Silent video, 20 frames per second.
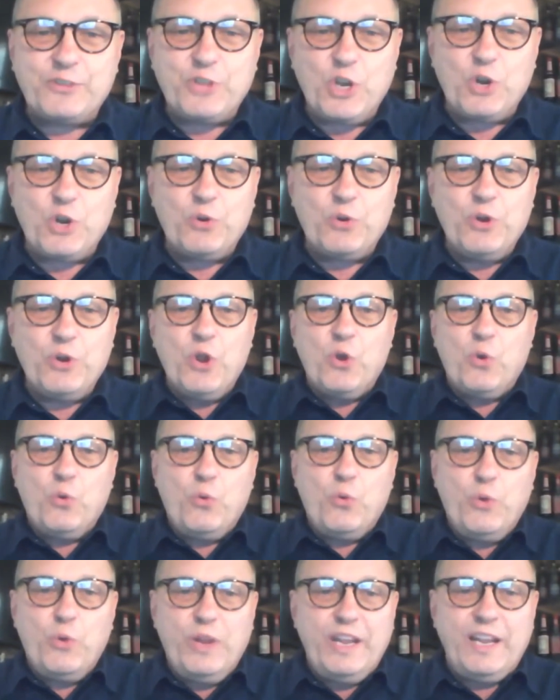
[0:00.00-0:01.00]
and
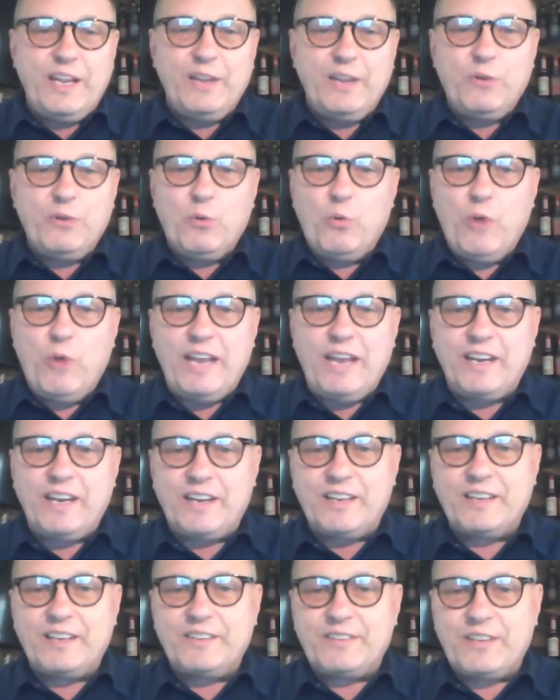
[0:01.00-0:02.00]
so we
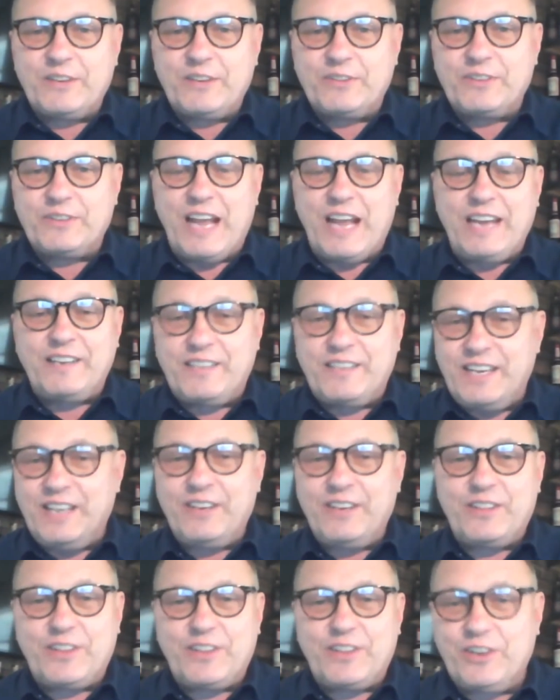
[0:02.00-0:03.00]
waited until
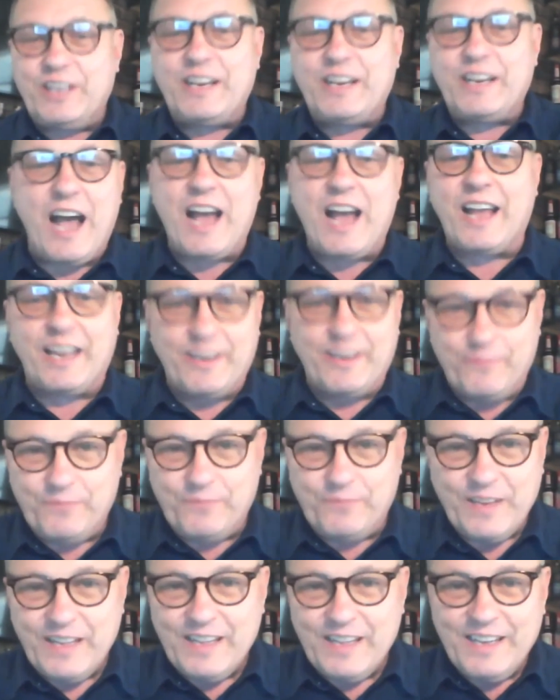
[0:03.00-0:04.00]

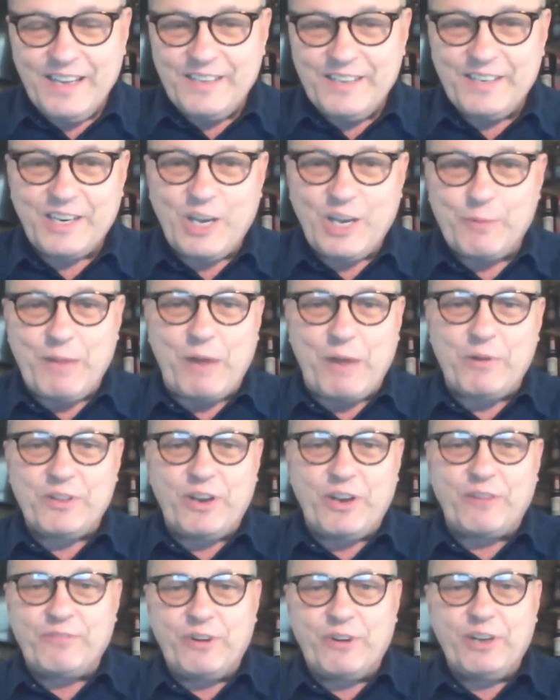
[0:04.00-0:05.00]
1939 to
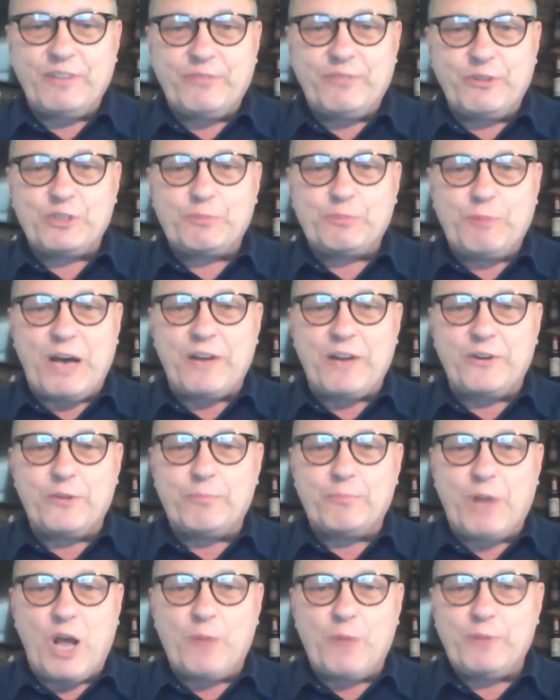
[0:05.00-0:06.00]
come out with our very first
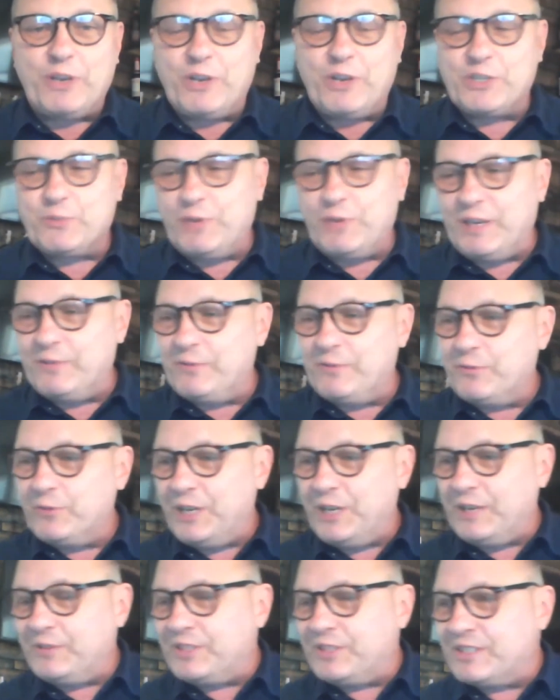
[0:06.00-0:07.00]
bottled in bond, because
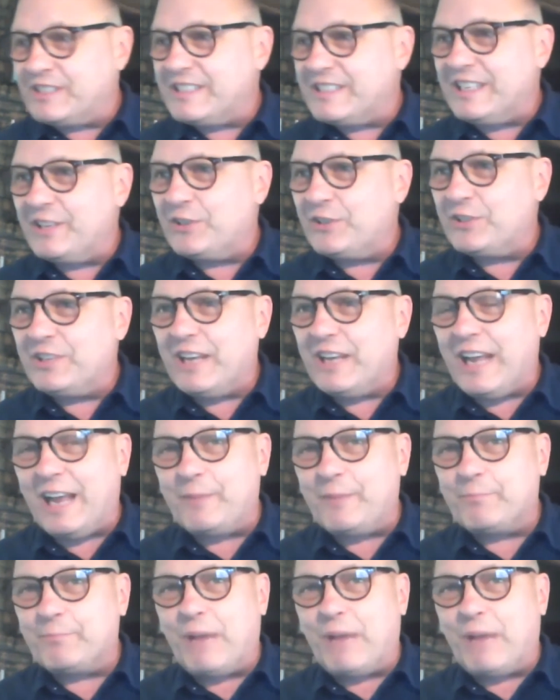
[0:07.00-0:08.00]
we
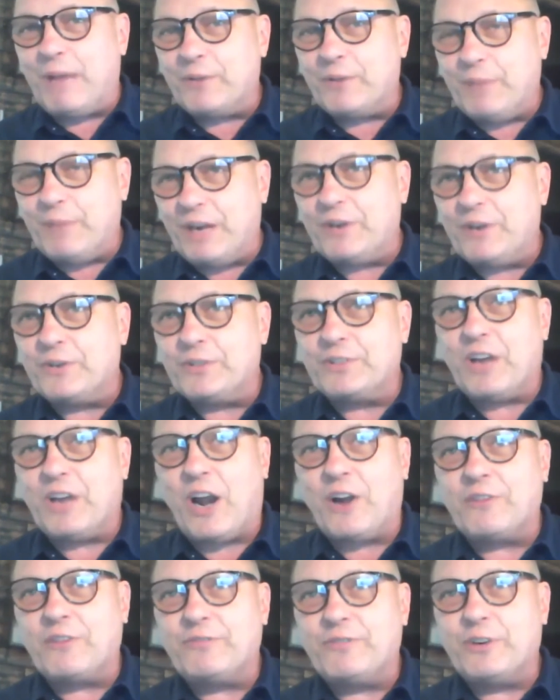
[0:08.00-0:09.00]
distilled and
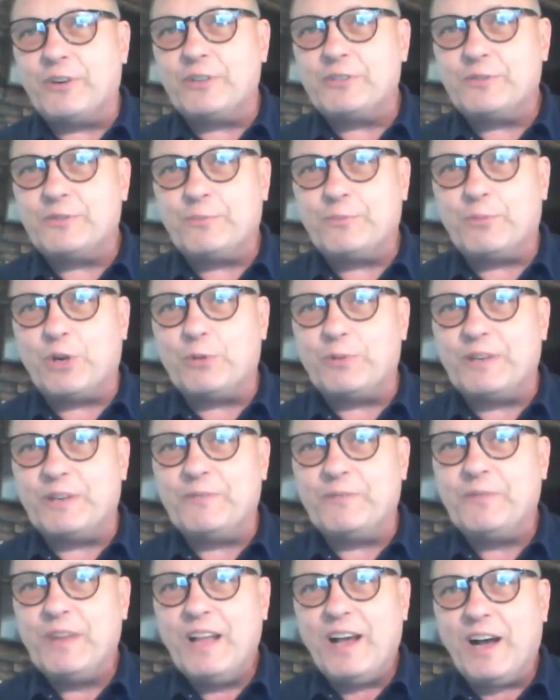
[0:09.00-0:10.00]
barreled our first
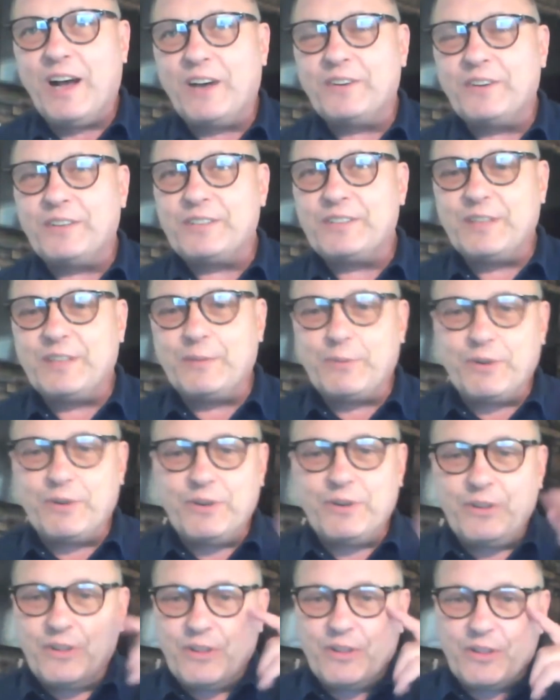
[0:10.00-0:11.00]
bourbon on
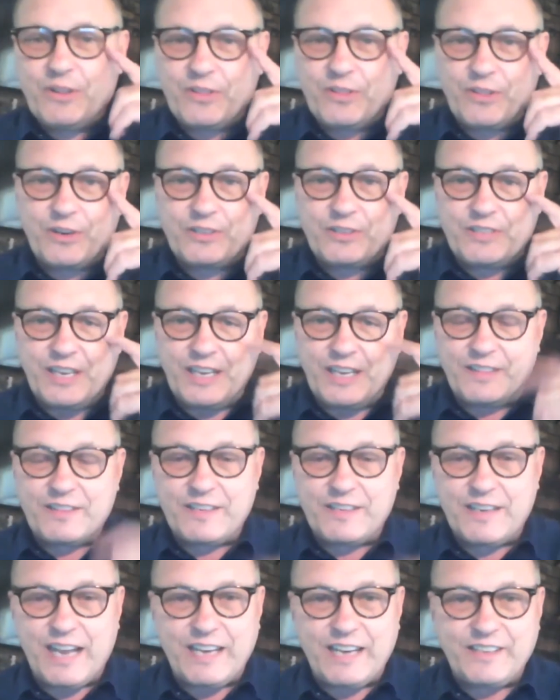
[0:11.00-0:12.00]
December
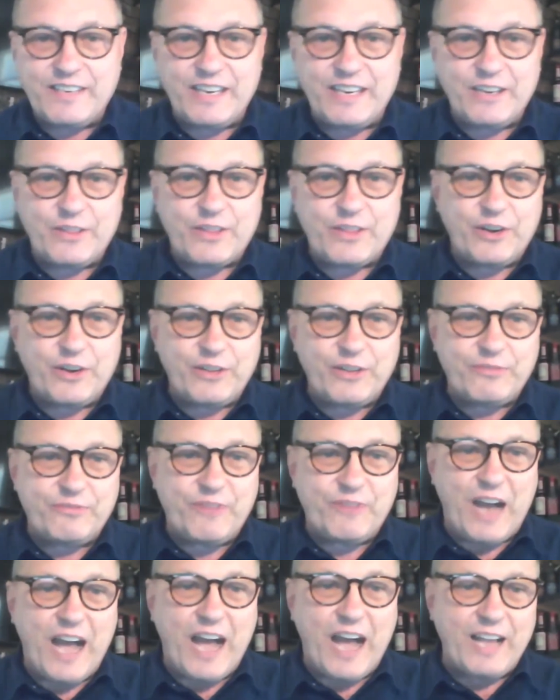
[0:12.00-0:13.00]
13th,
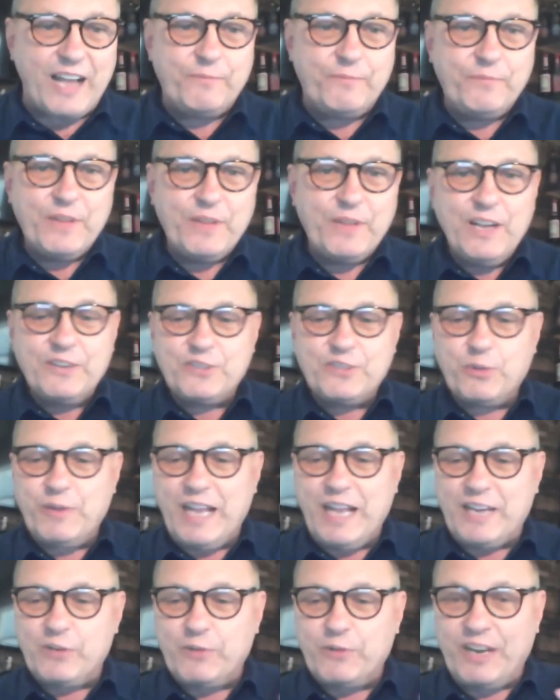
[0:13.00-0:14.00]
1935.
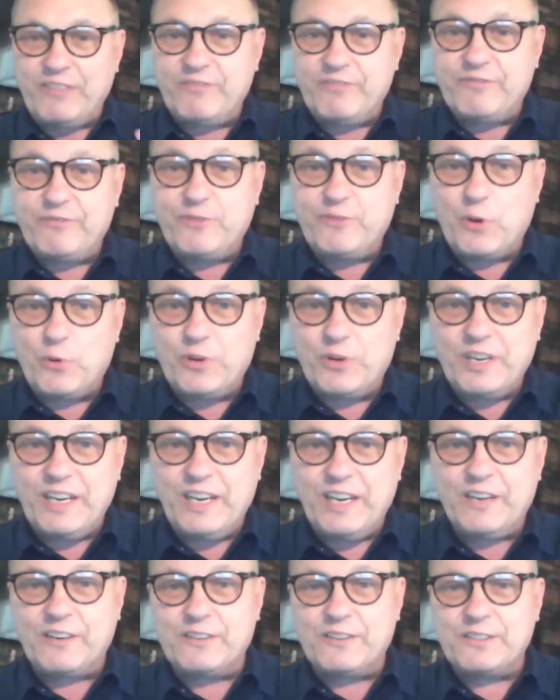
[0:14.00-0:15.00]
So we had to wait
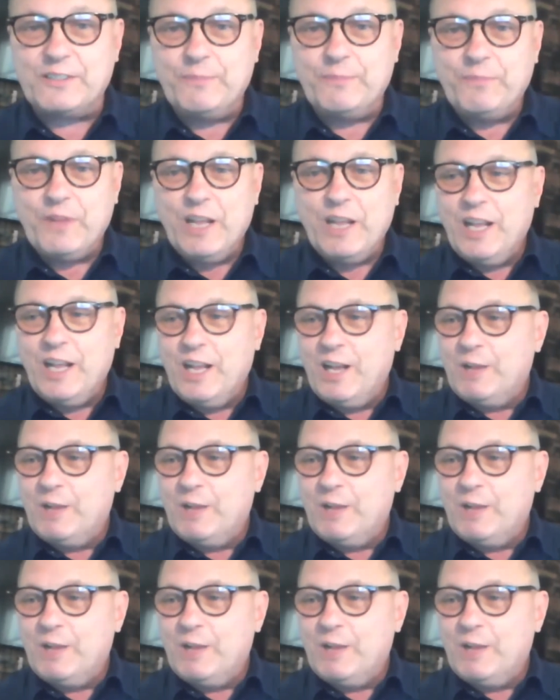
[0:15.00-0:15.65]
4 years,